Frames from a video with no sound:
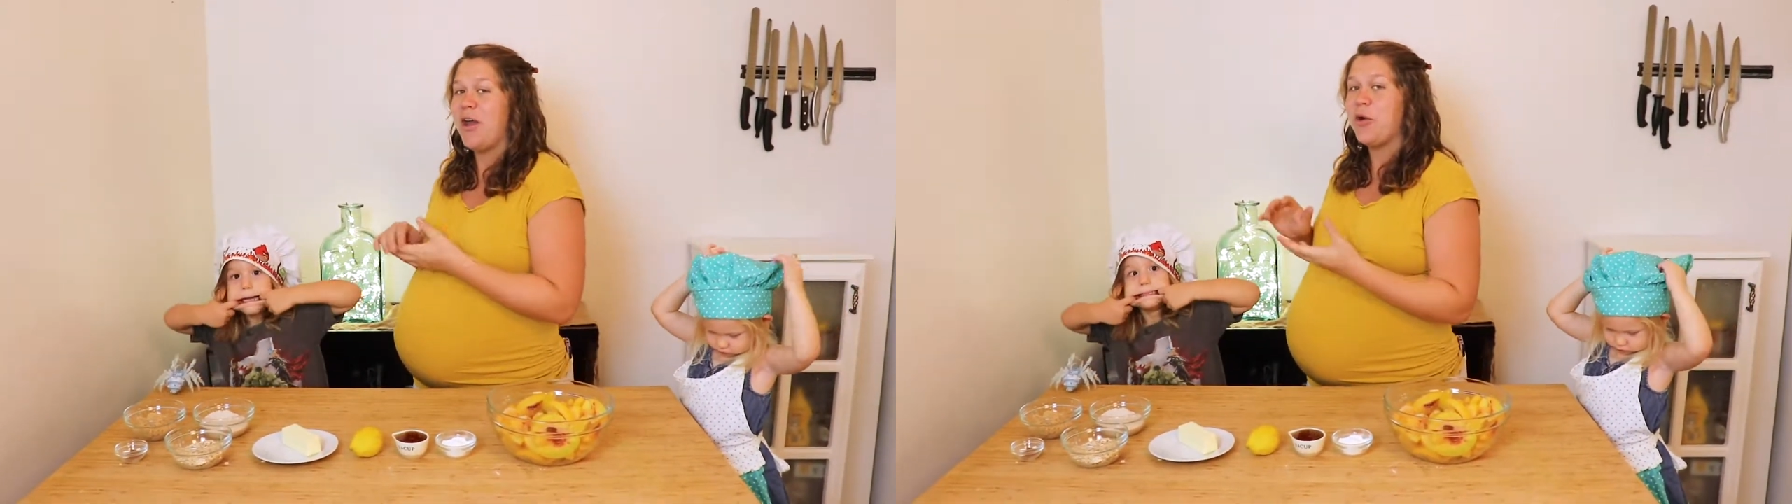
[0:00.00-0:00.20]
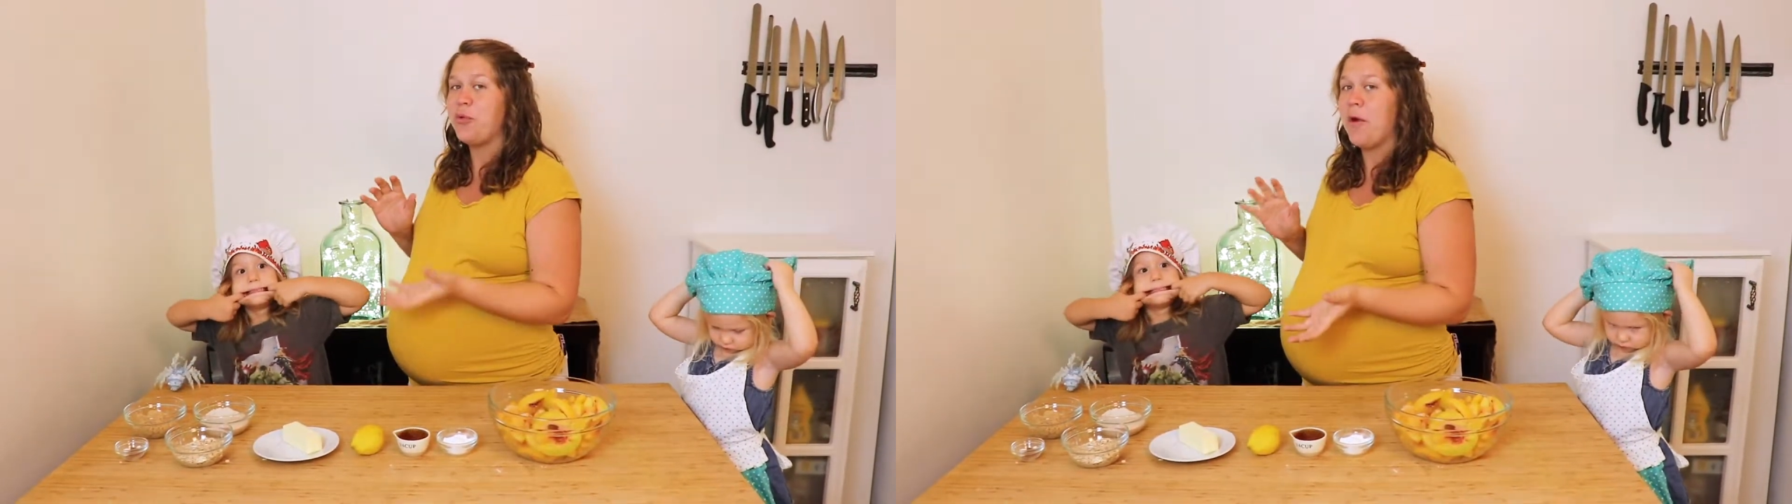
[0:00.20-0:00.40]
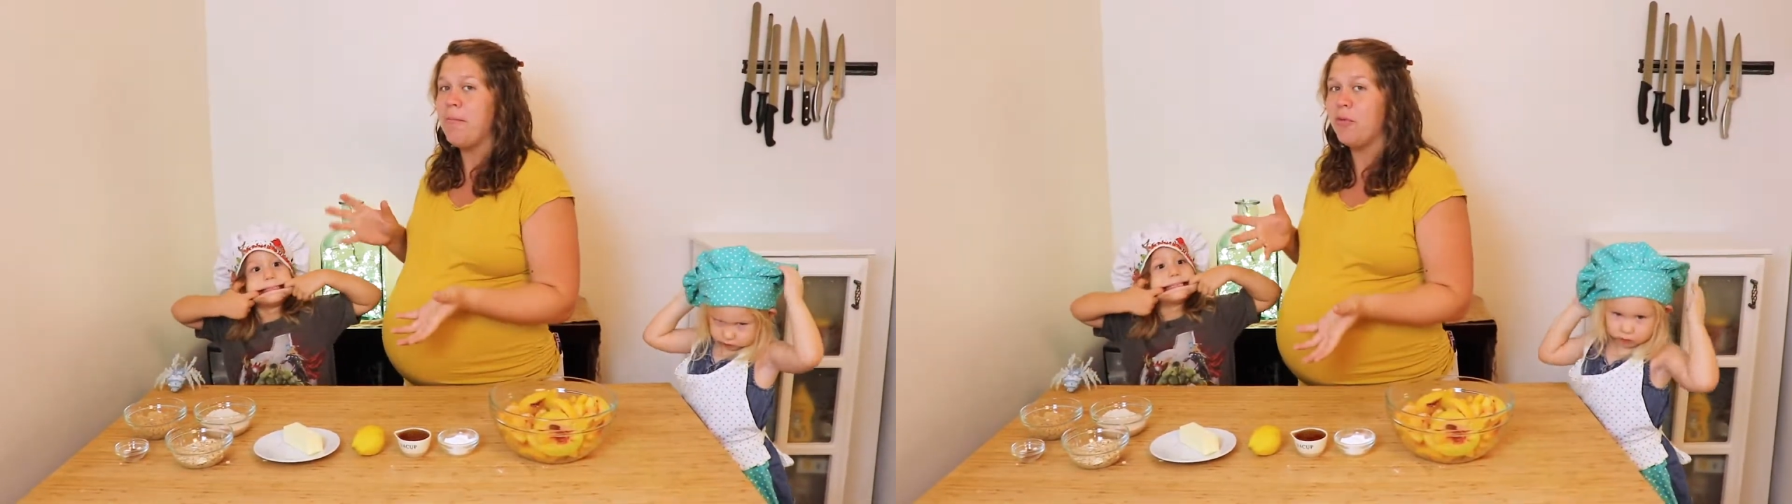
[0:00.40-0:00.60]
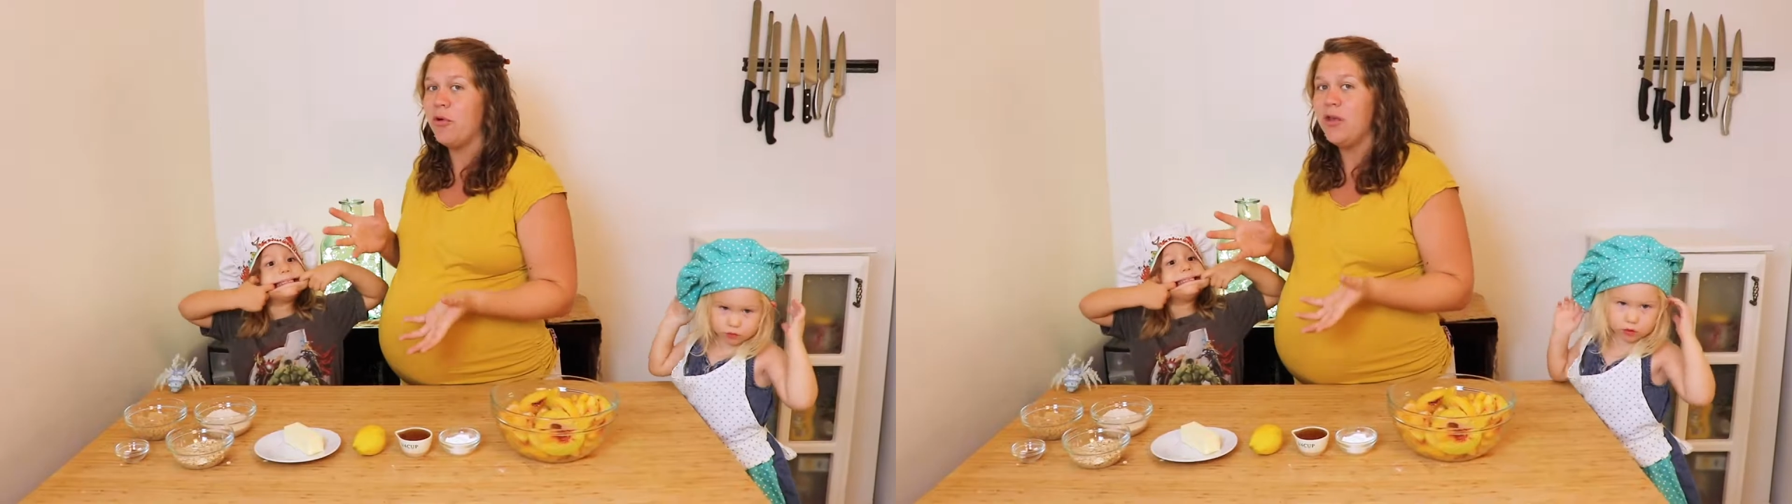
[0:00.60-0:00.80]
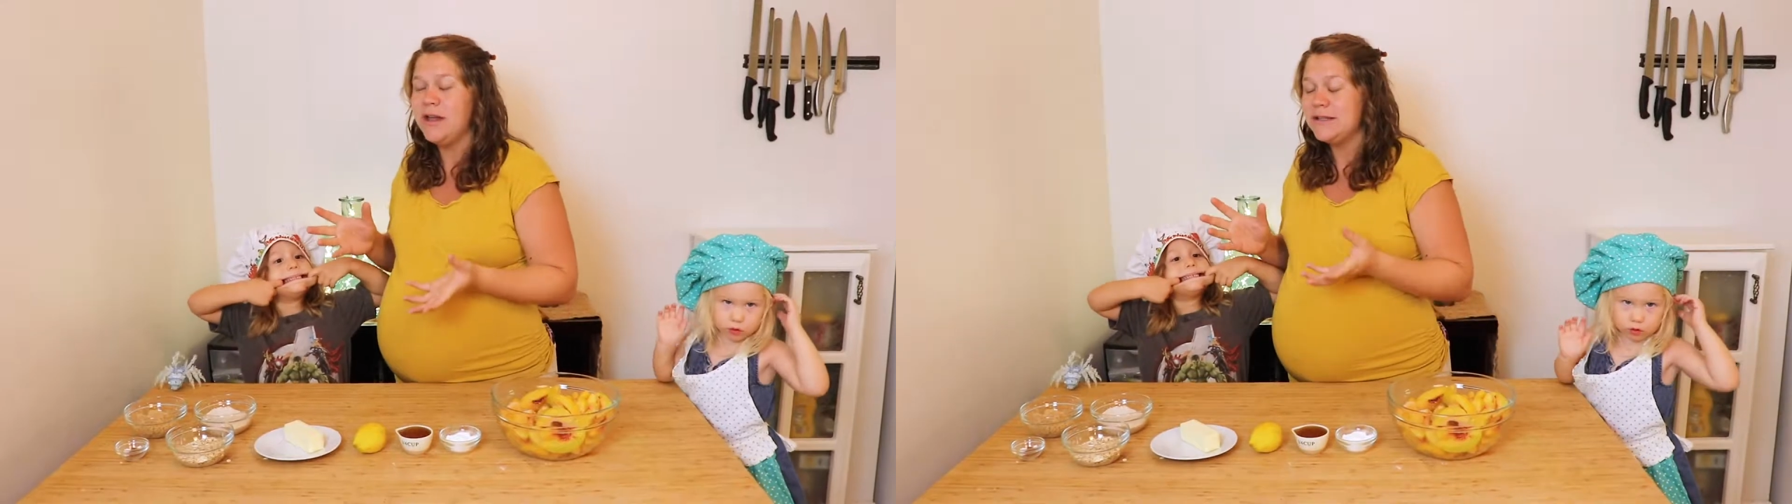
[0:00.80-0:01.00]

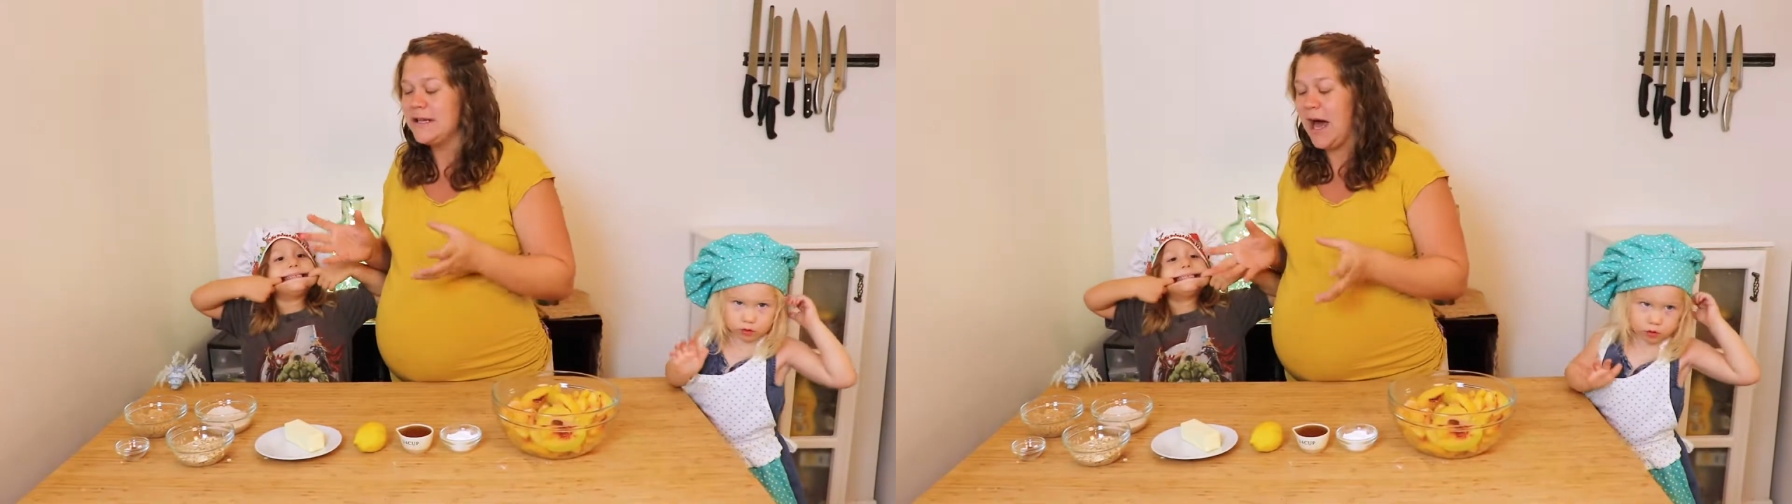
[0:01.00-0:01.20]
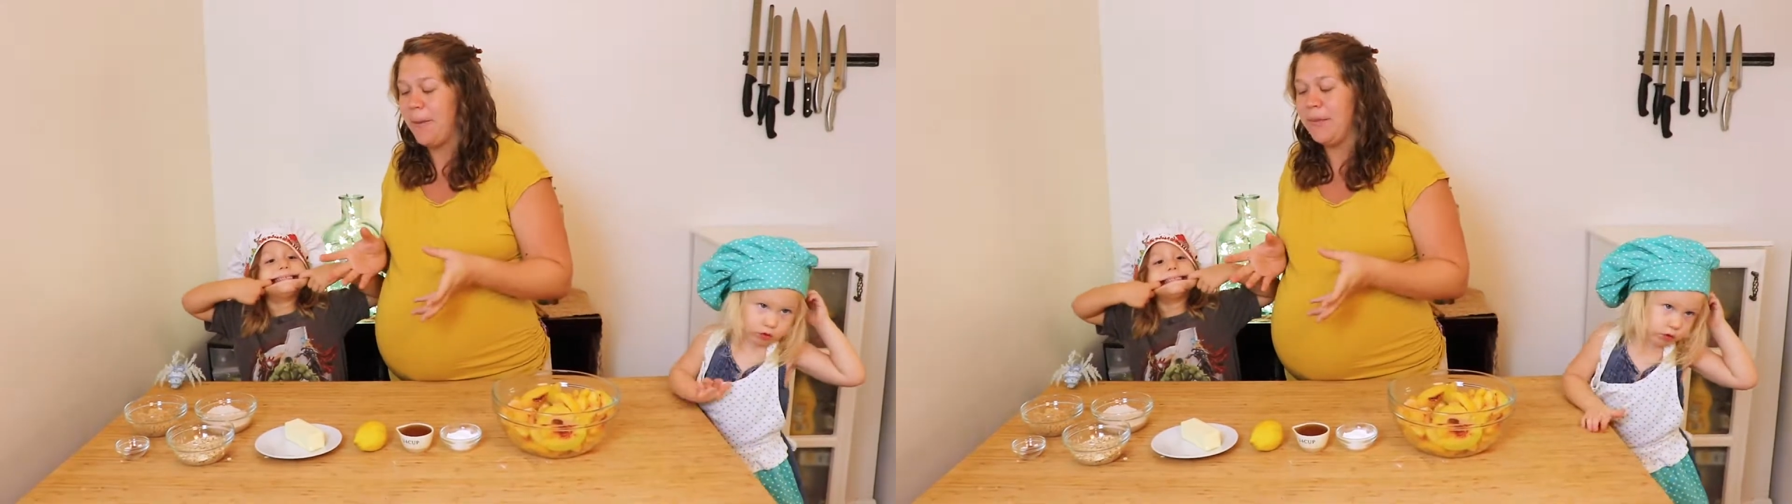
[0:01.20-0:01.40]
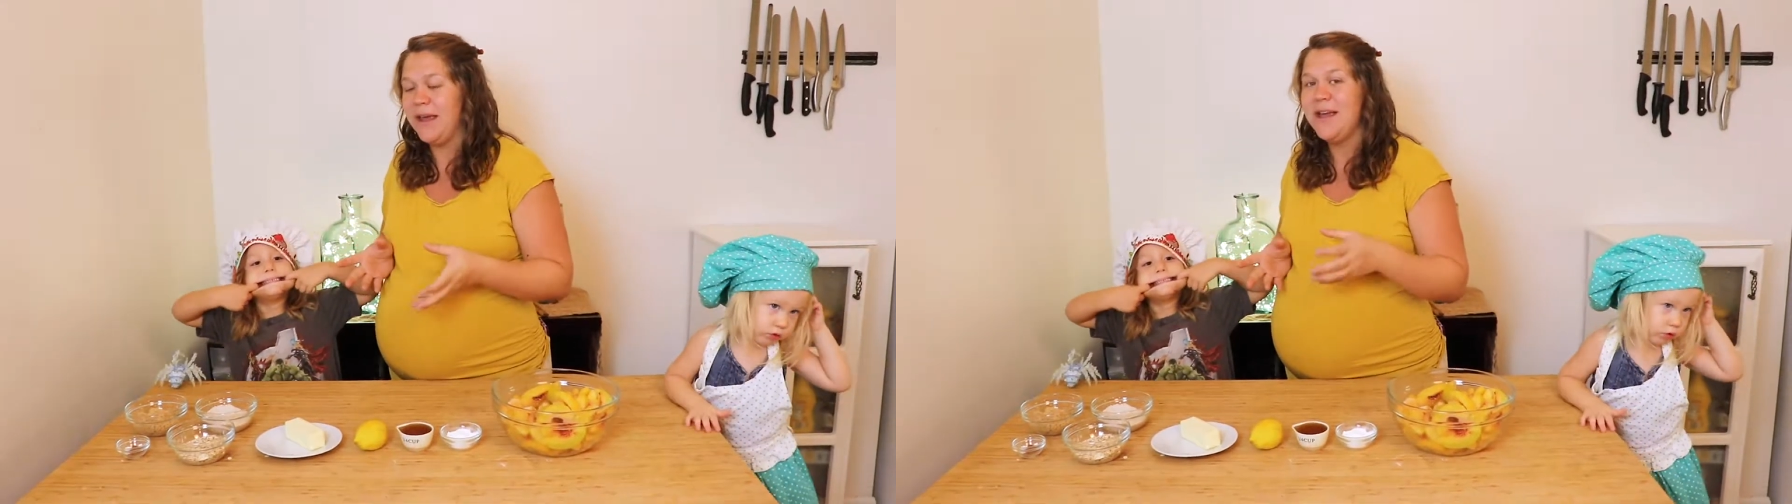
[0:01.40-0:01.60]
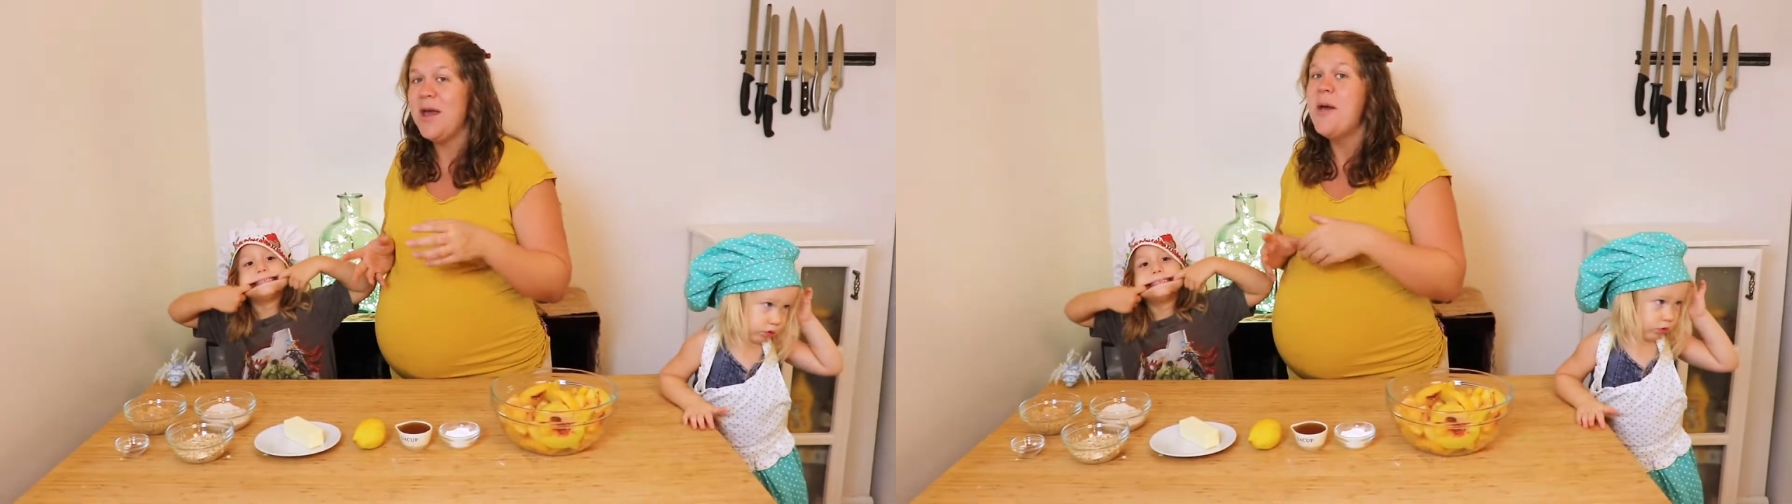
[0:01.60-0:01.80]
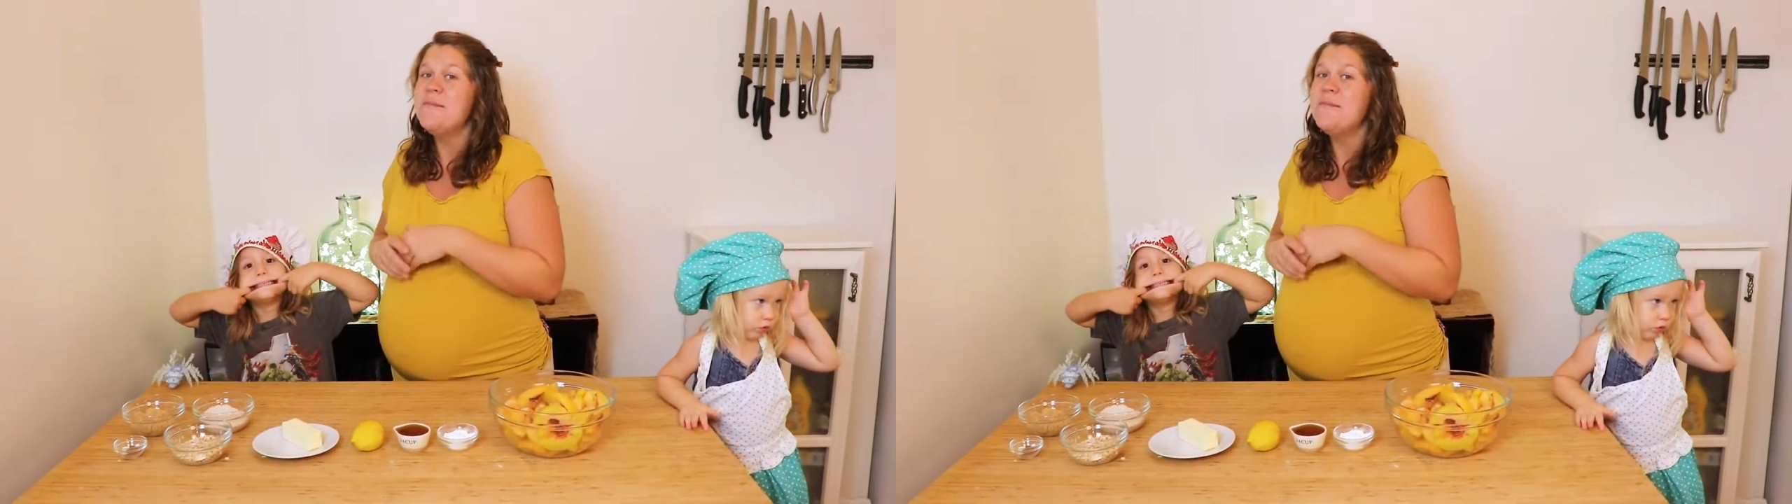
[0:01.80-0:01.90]
crumble topping